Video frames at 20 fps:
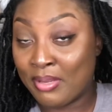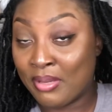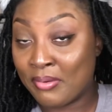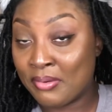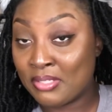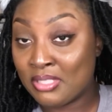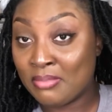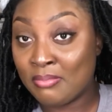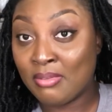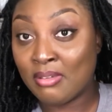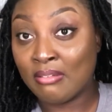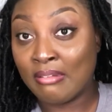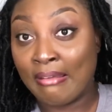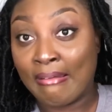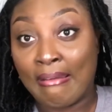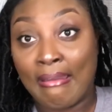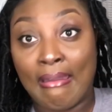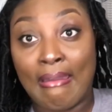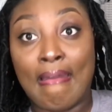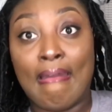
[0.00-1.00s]
berries smell
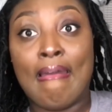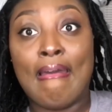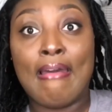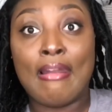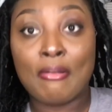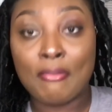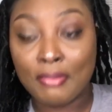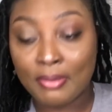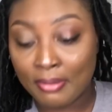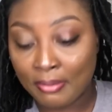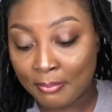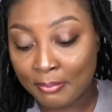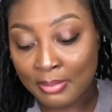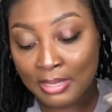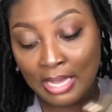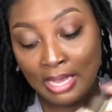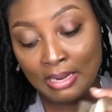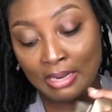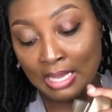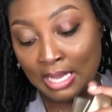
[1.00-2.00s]
like. I don't know, but
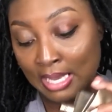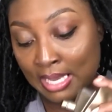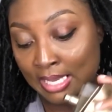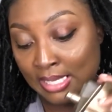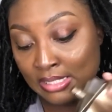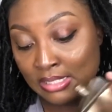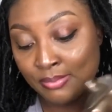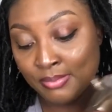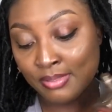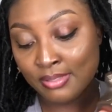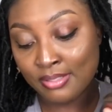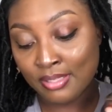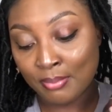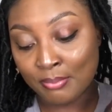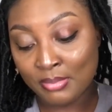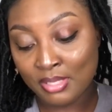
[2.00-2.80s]
I, I ain't smelling them.